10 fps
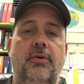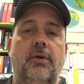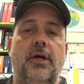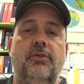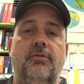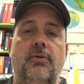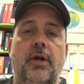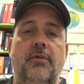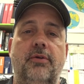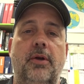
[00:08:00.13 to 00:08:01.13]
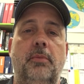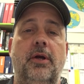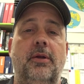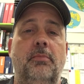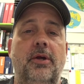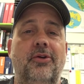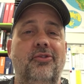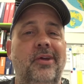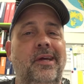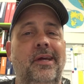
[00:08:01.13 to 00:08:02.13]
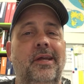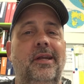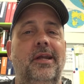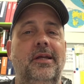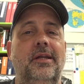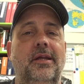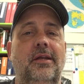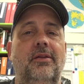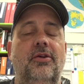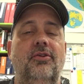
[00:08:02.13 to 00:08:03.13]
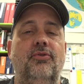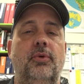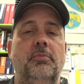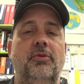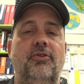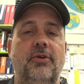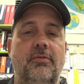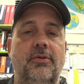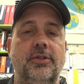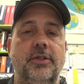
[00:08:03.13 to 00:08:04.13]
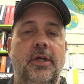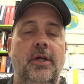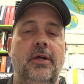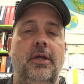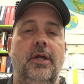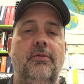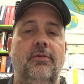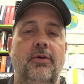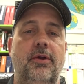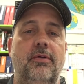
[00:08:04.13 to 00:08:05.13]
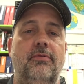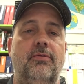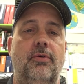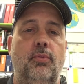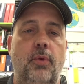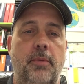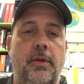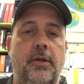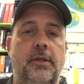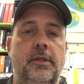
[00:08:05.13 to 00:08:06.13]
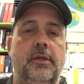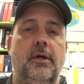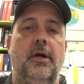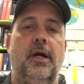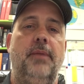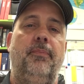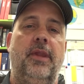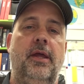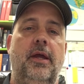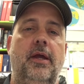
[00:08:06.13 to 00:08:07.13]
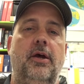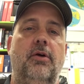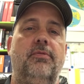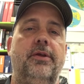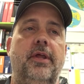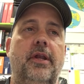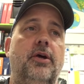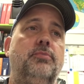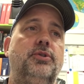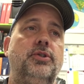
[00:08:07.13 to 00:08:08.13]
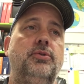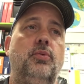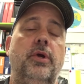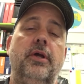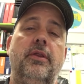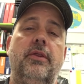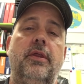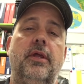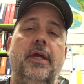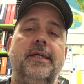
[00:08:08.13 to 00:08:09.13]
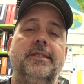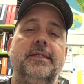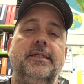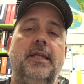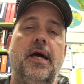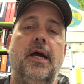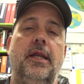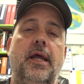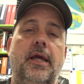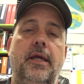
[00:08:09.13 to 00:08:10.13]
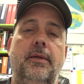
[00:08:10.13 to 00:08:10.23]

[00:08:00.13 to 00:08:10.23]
rights for African American males, 19th is women's suffrage and voting for women. All right. Hopefully that helps you with SE 9A.